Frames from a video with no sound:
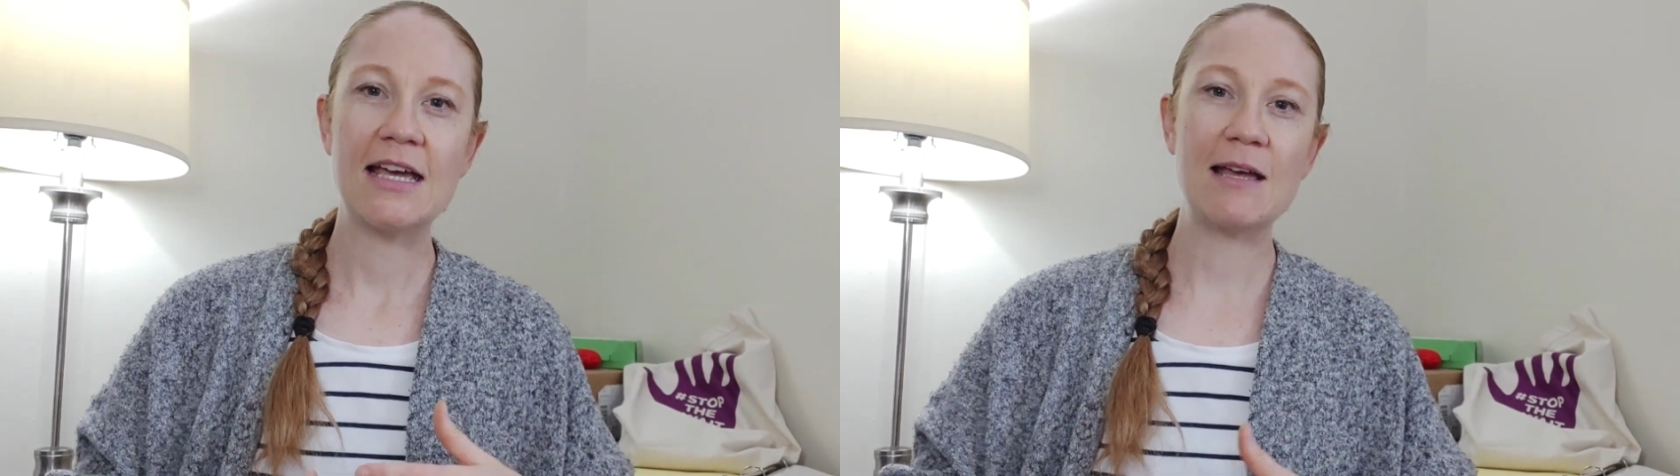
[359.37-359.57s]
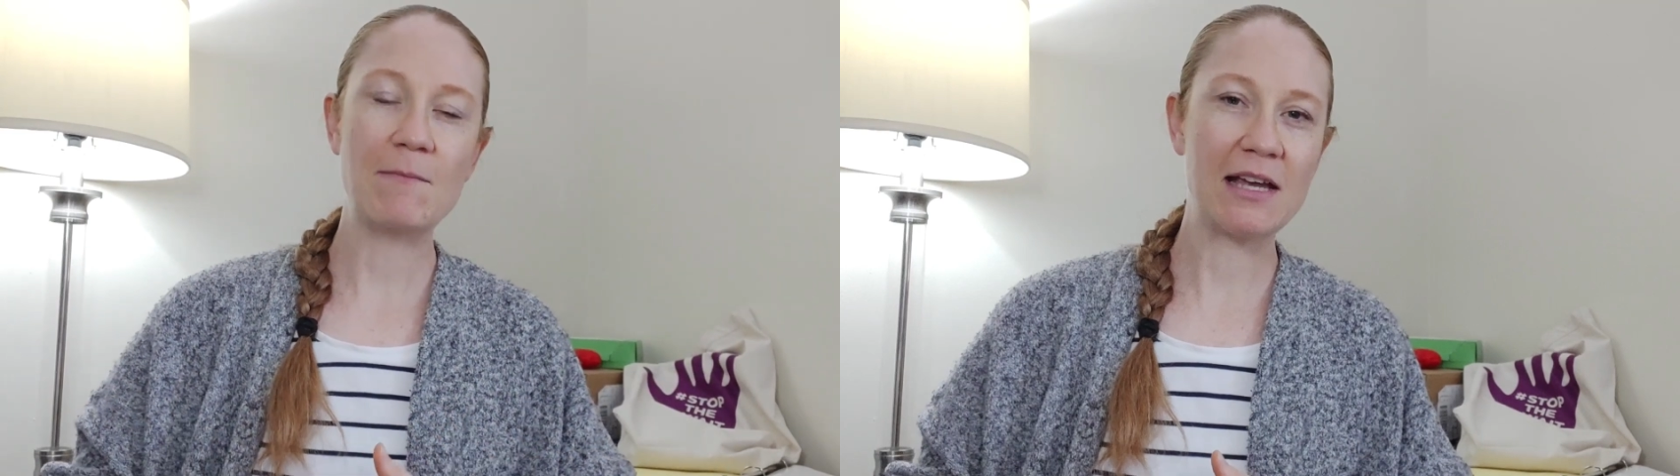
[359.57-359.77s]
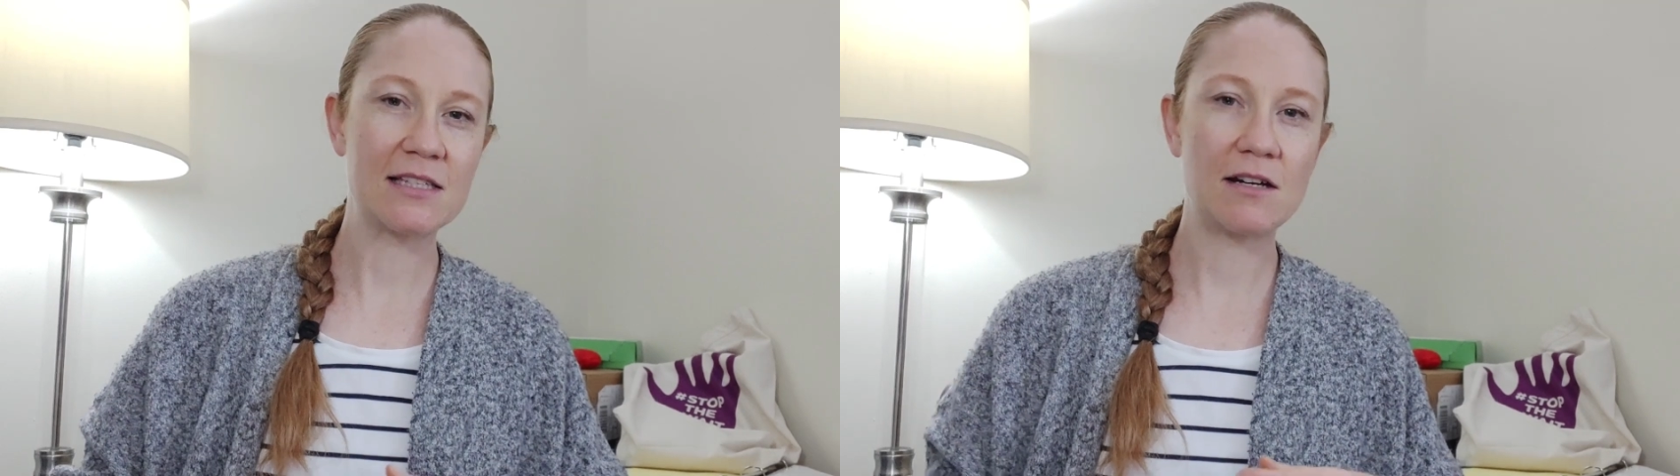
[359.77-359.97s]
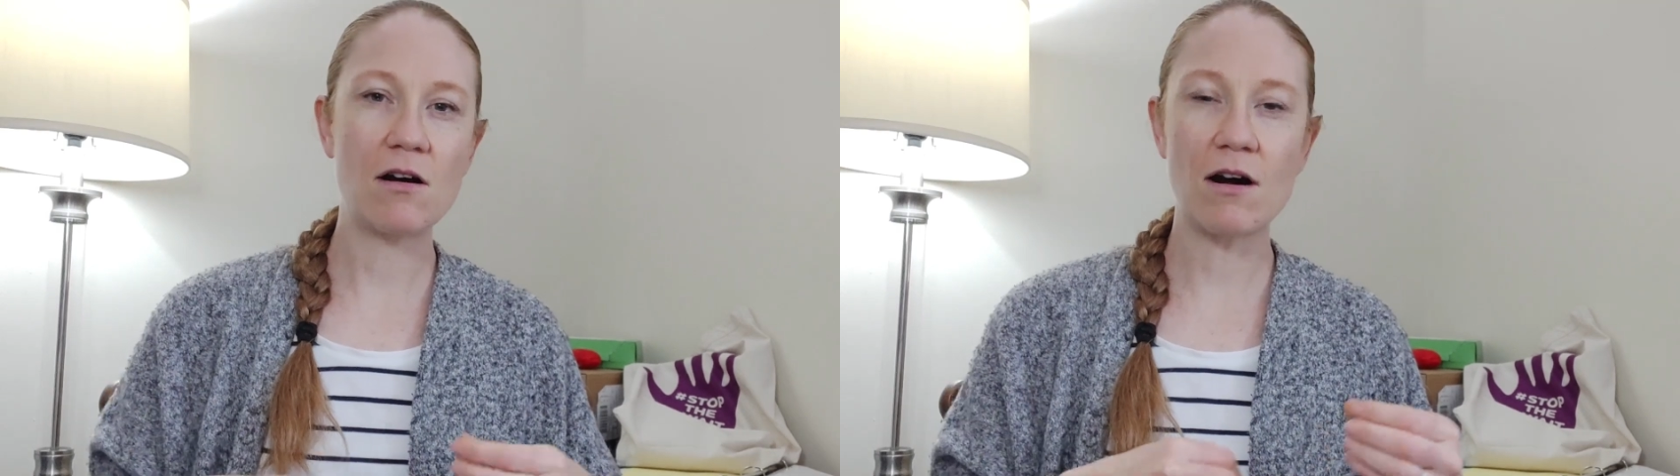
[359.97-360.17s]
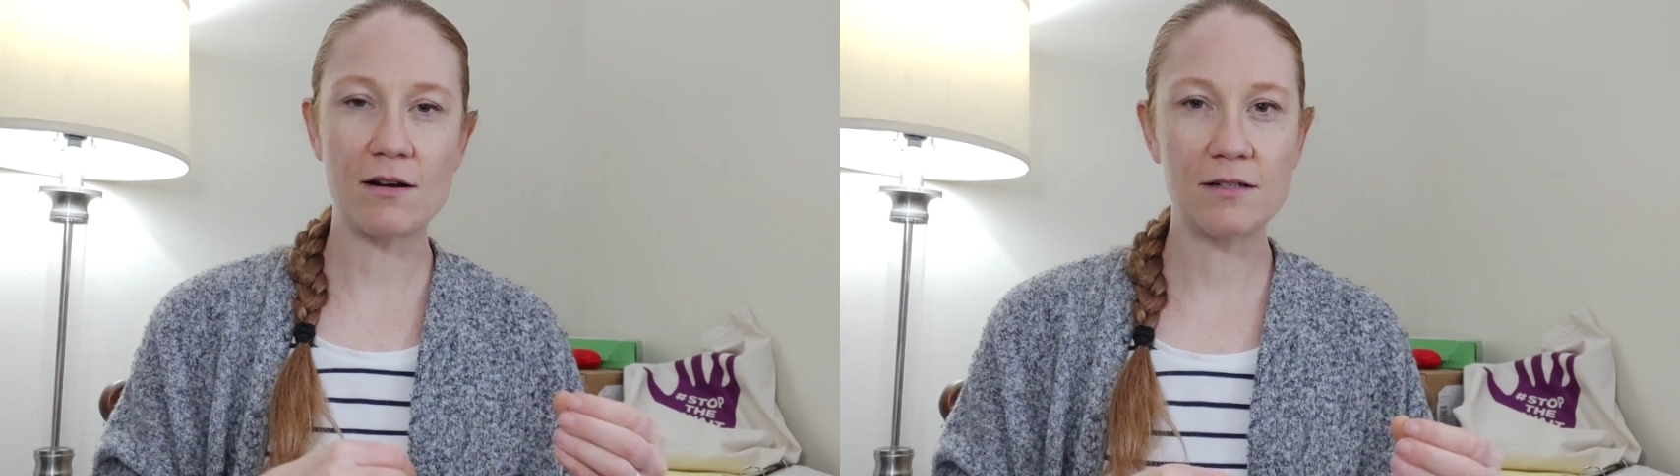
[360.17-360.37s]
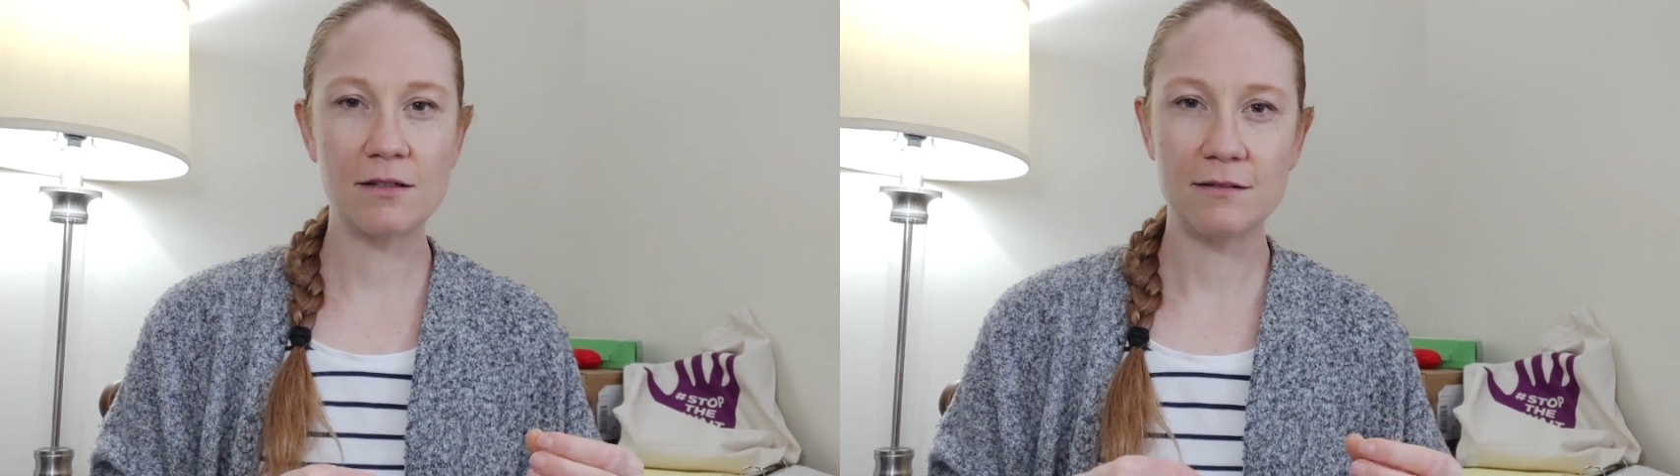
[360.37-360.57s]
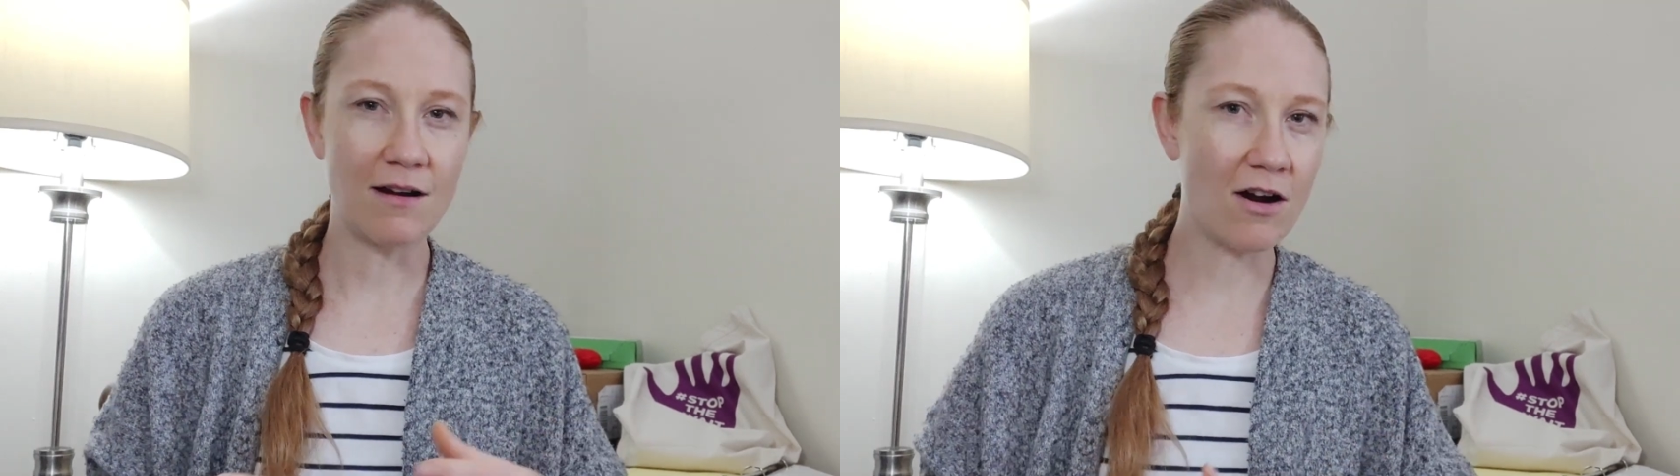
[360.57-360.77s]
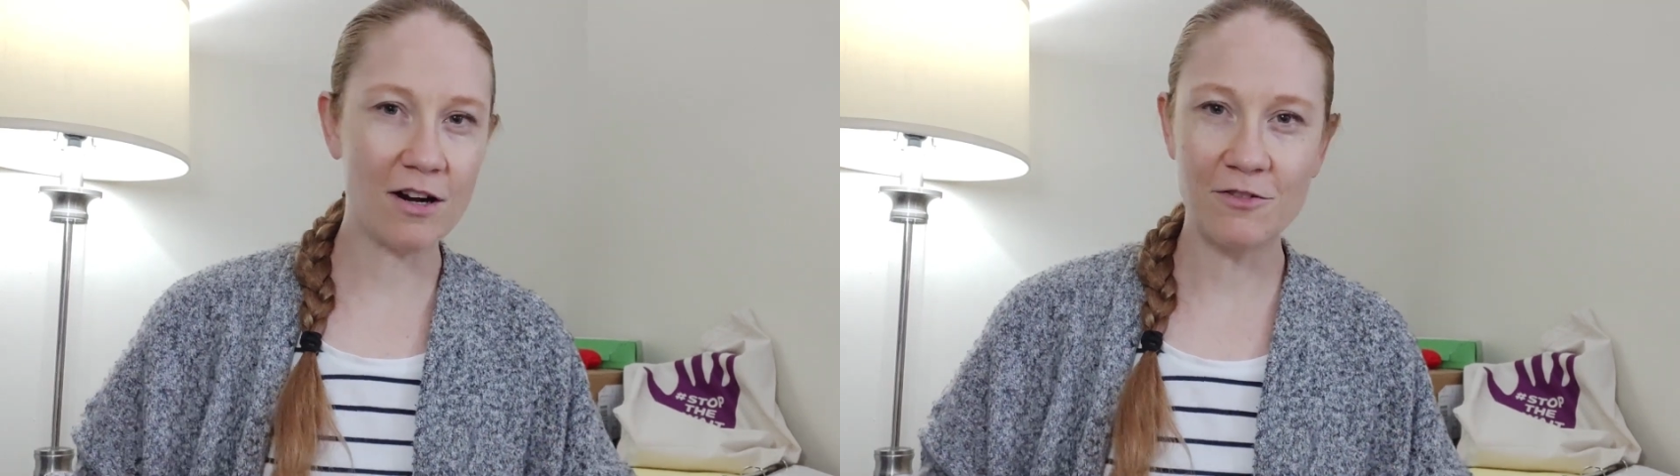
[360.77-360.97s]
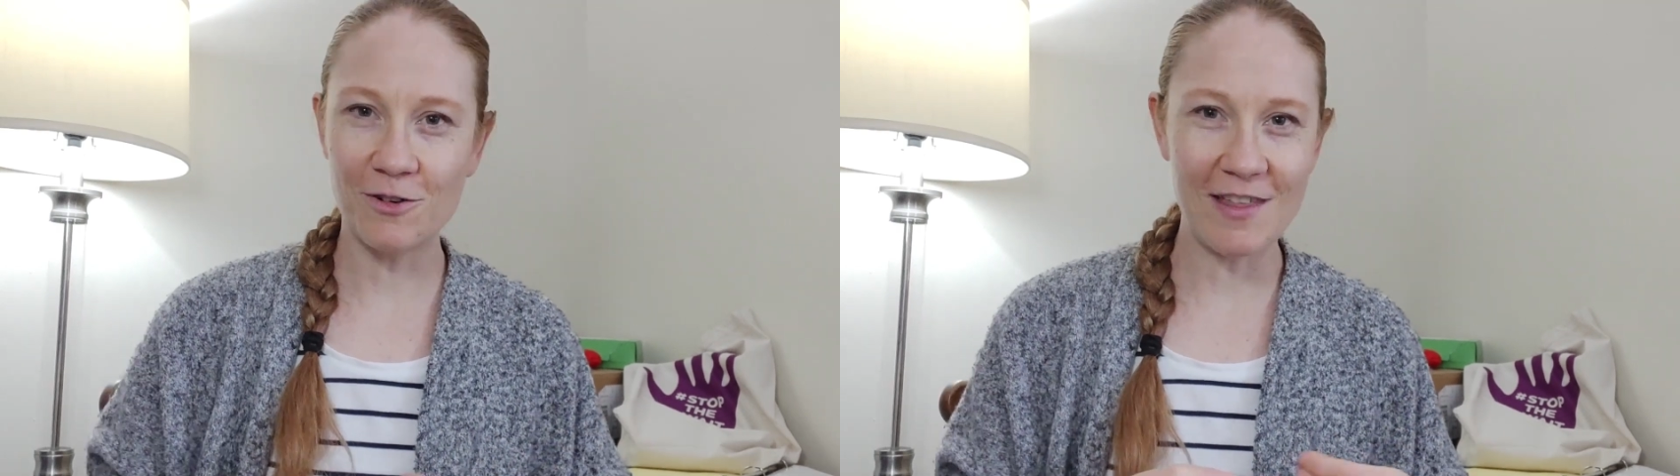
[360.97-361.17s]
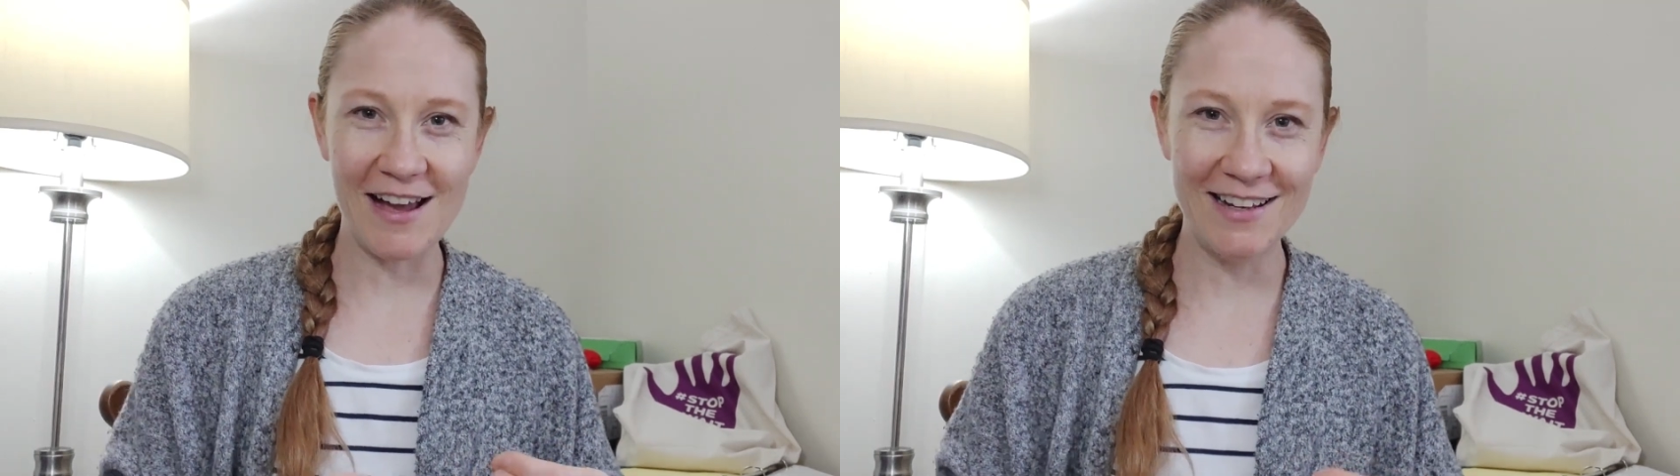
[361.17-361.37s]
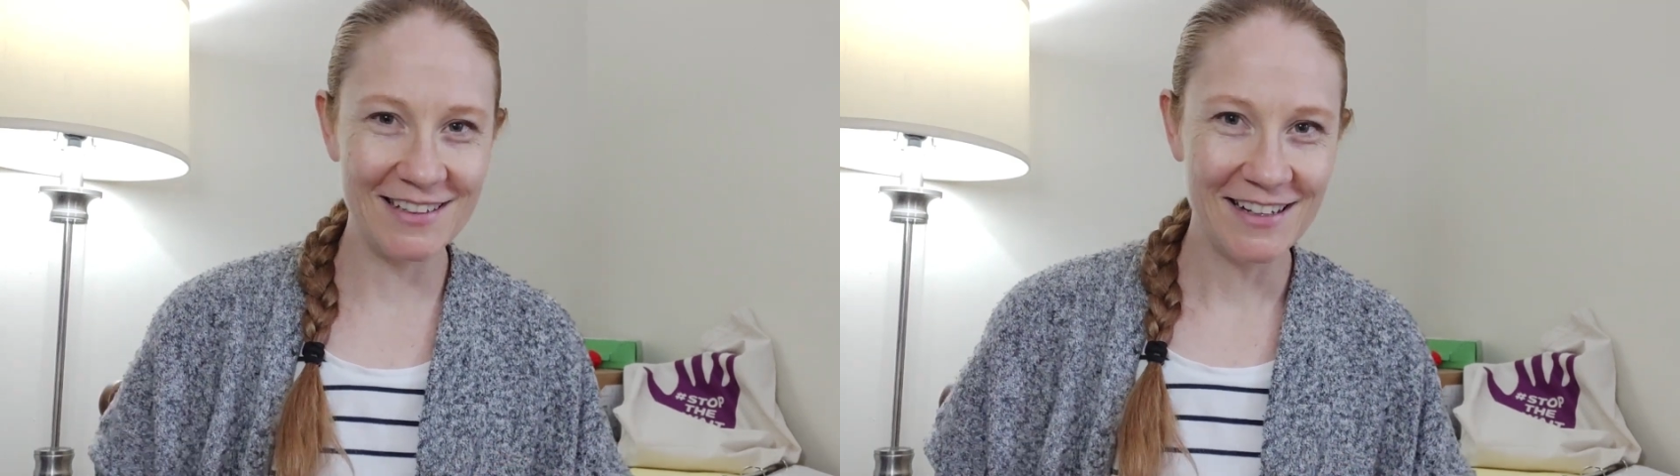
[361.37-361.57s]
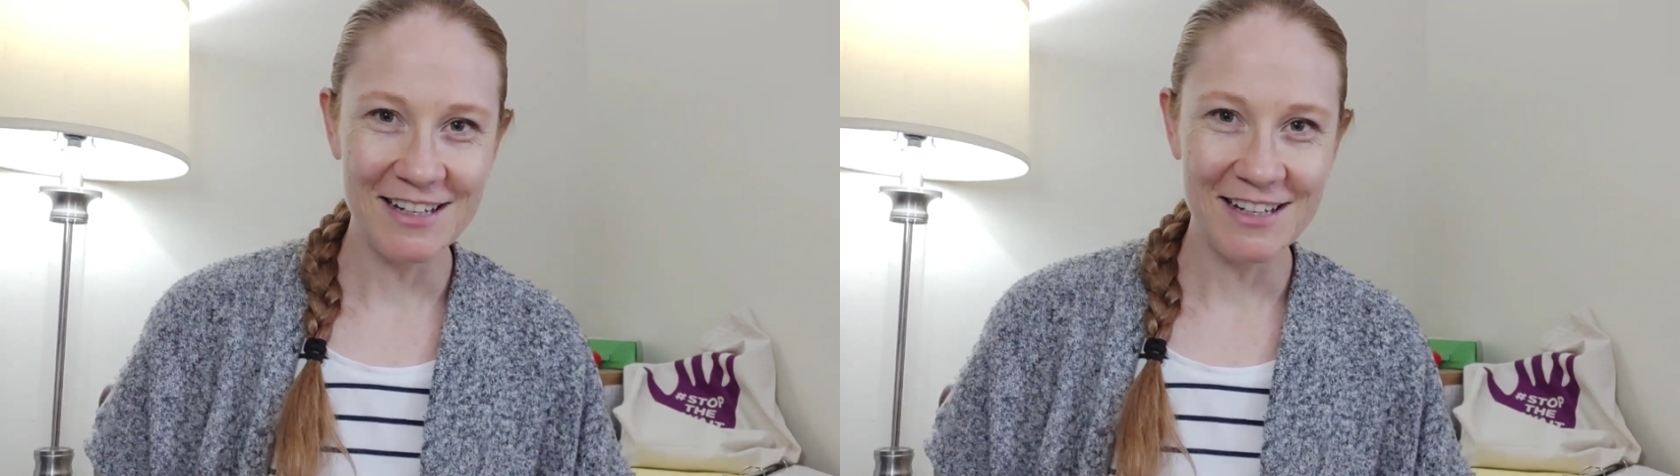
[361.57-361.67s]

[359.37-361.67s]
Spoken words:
it makes it hard for that